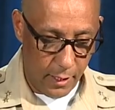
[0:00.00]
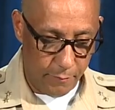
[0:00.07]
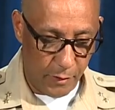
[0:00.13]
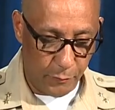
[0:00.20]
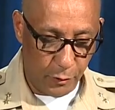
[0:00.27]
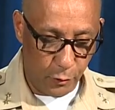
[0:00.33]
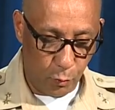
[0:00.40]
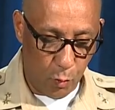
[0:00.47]

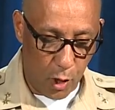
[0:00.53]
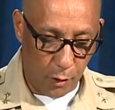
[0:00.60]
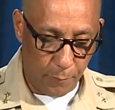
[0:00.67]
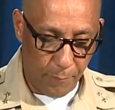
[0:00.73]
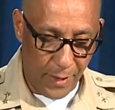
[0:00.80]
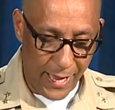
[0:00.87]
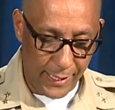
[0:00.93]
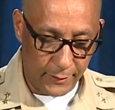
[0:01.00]
Mahmoud
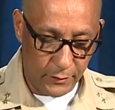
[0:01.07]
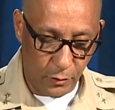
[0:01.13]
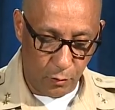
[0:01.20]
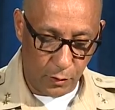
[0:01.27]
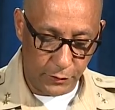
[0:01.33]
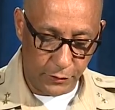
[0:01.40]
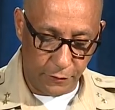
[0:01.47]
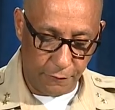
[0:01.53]
walked back
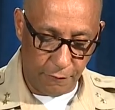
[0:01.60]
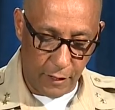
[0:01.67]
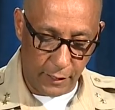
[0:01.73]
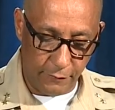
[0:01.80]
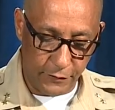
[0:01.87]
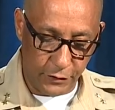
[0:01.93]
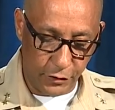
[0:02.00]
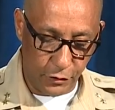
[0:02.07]
towards the front
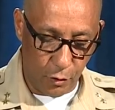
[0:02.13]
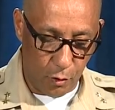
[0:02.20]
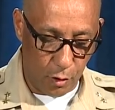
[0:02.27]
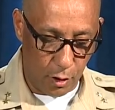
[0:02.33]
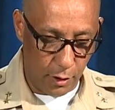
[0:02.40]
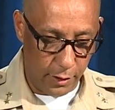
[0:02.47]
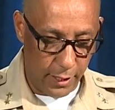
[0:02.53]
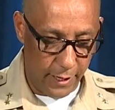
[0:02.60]
of the
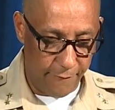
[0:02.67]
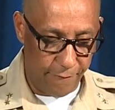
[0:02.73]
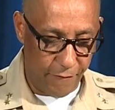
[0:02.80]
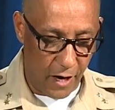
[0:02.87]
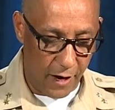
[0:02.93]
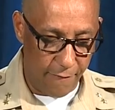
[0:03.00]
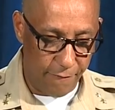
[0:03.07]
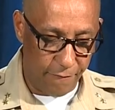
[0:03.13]
store and
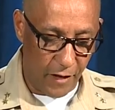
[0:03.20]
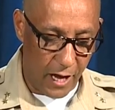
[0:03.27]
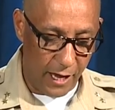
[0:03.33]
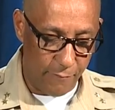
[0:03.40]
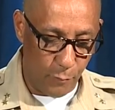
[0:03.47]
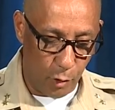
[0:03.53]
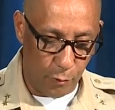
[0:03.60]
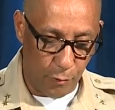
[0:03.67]
fired
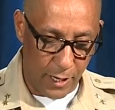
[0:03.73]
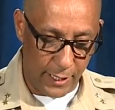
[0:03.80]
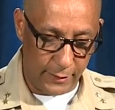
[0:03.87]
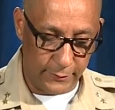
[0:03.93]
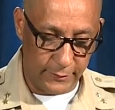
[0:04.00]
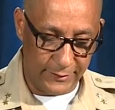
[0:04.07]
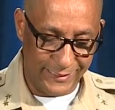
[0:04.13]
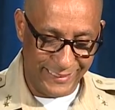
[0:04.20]
five more
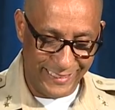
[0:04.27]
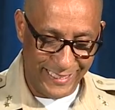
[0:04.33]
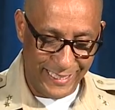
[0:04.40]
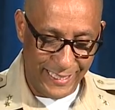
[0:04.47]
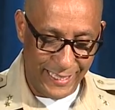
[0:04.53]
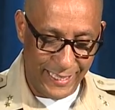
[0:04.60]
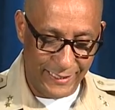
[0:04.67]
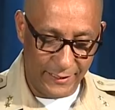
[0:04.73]
rounds
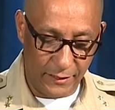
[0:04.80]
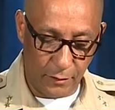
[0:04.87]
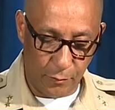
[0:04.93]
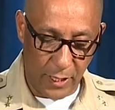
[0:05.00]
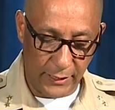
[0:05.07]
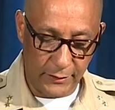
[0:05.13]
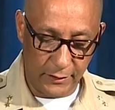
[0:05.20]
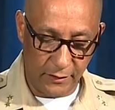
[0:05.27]
in the
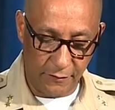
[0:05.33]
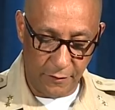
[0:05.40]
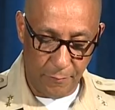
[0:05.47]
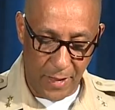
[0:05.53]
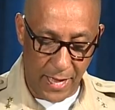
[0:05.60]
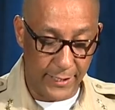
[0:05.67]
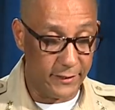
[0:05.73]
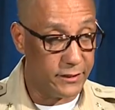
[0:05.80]
direction of the
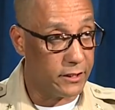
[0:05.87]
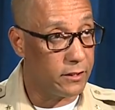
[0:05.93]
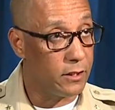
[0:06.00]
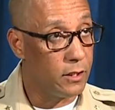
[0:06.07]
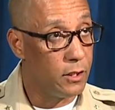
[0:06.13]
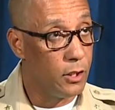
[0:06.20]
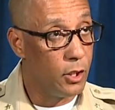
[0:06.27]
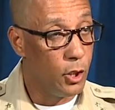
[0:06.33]
manager
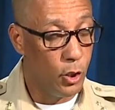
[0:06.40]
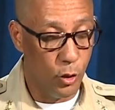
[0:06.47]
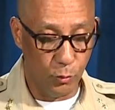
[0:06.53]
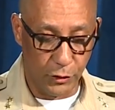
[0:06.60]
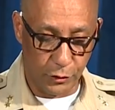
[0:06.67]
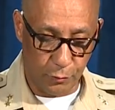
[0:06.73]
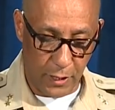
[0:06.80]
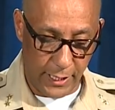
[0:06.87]
who
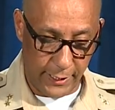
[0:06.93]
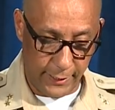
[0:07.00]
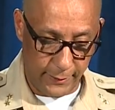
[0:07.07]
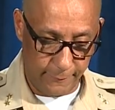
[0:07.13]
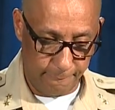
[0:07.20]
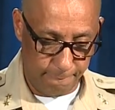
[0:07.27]
was running.